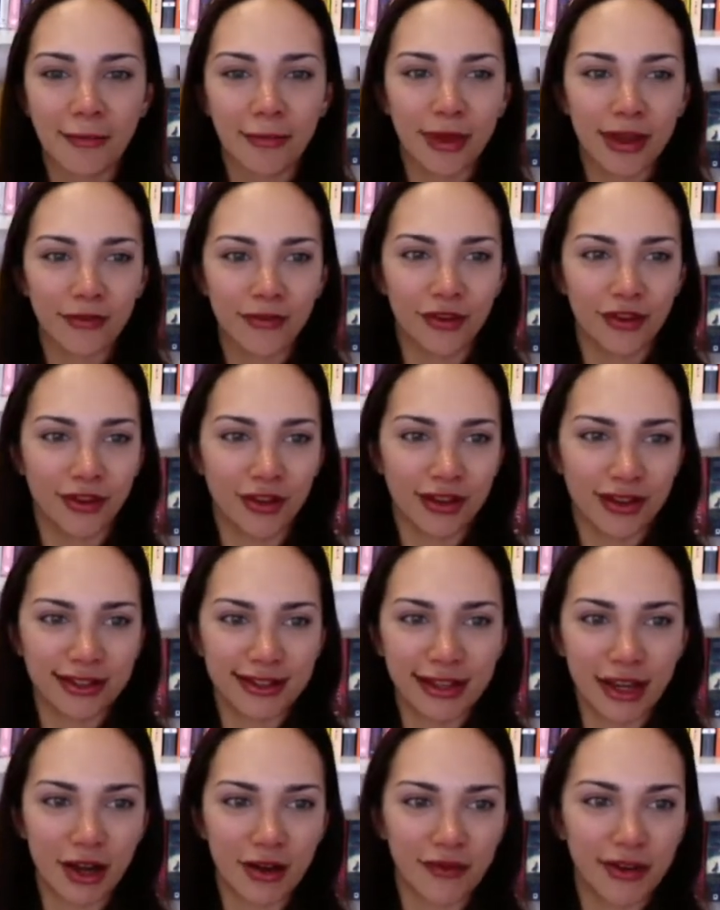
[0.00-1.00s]
If you can
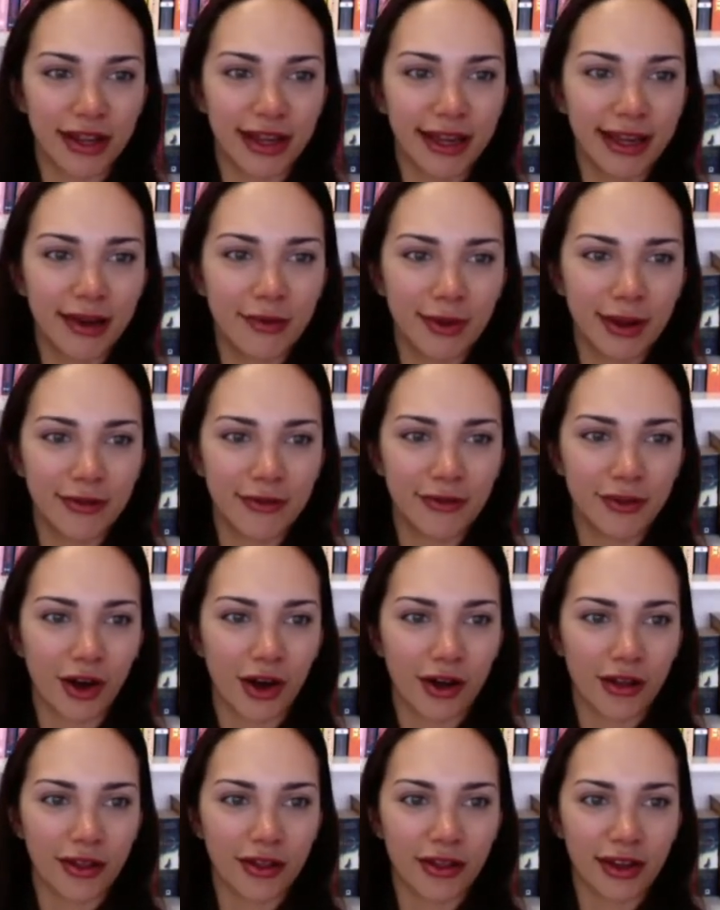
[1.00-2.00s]
see over here, we've
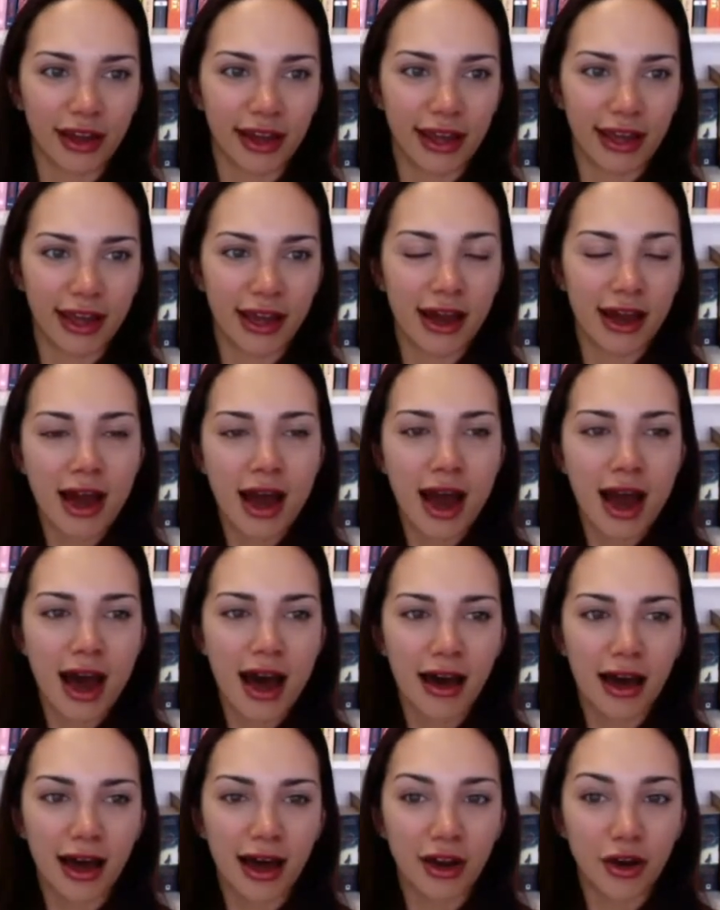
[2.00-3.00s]
got the
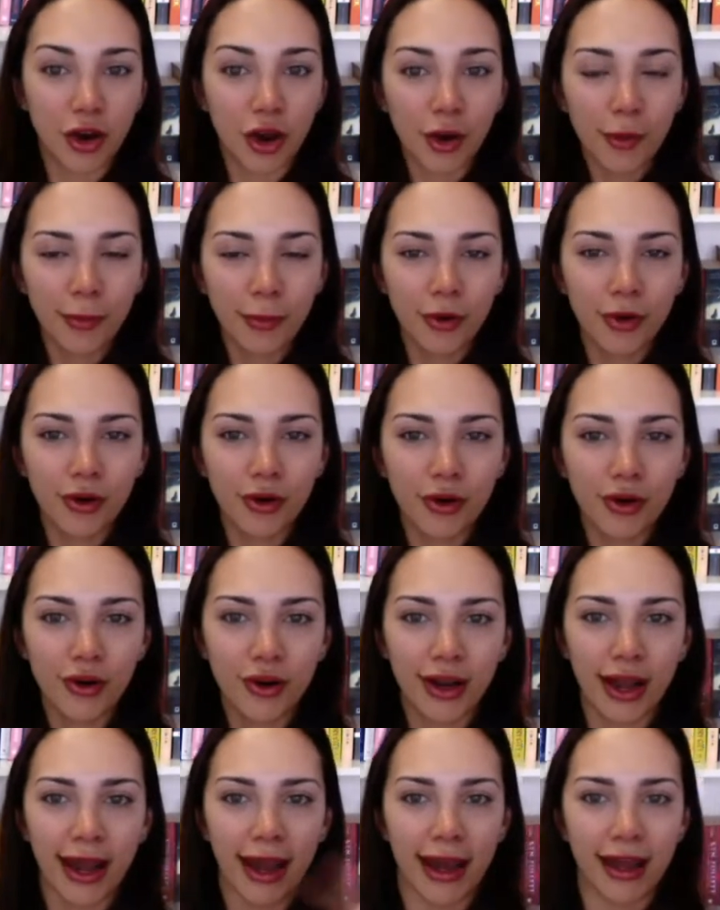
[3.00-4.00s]

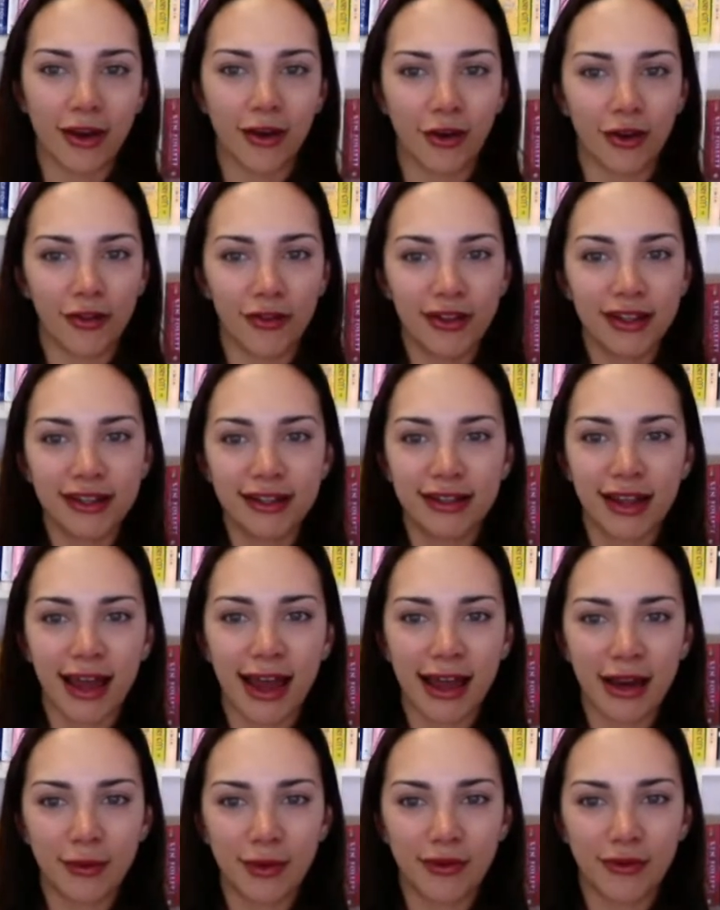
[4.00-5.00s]
notebook, and on this
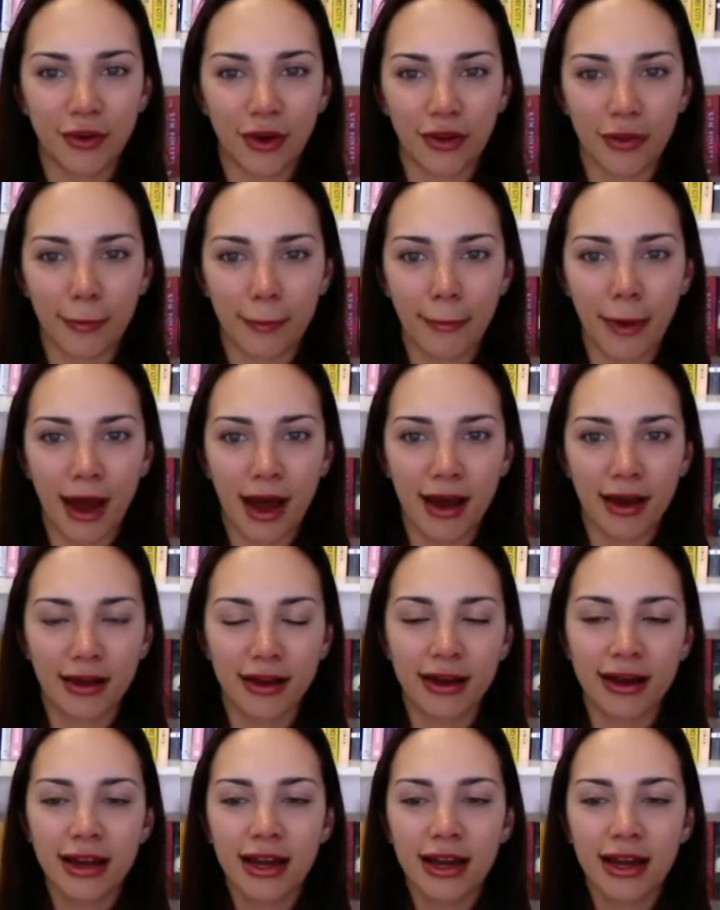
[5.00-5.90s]
side, we've got the mug.